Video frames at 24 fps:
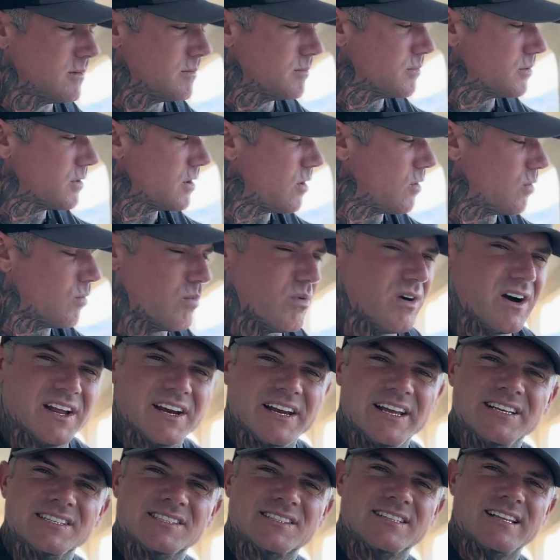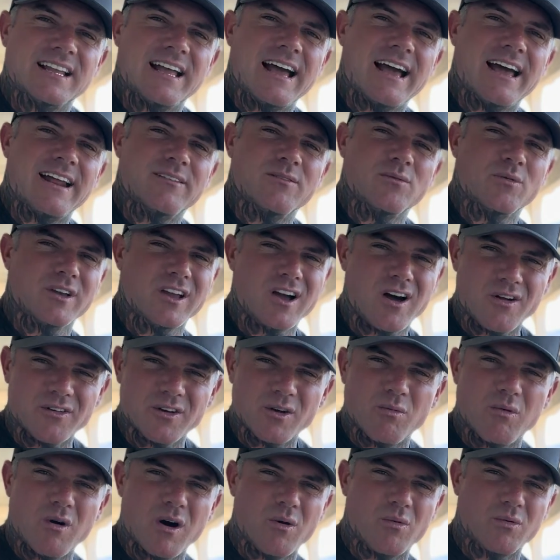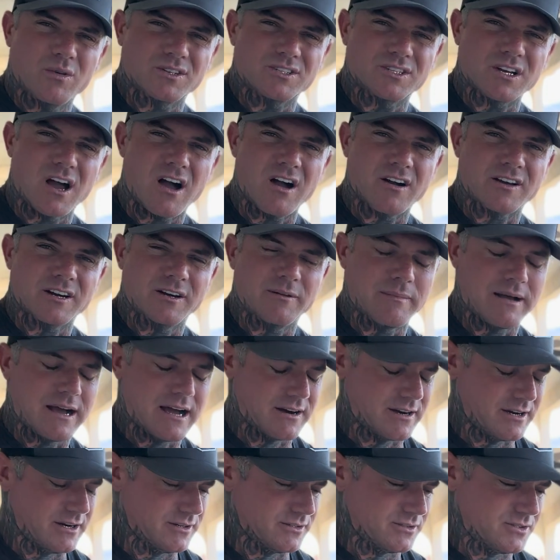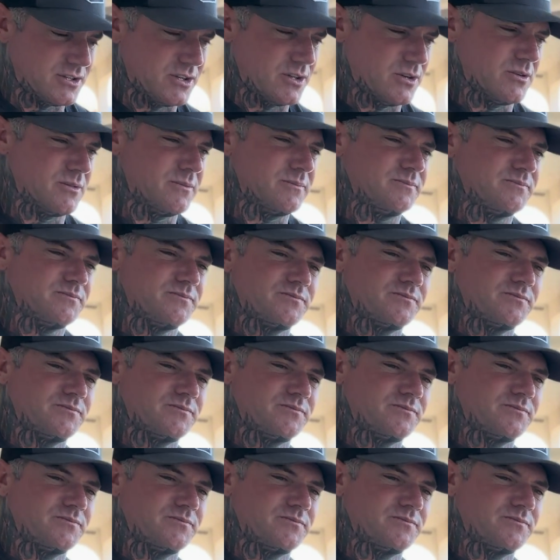Bro, what is that? We all know what we're talking about here, too.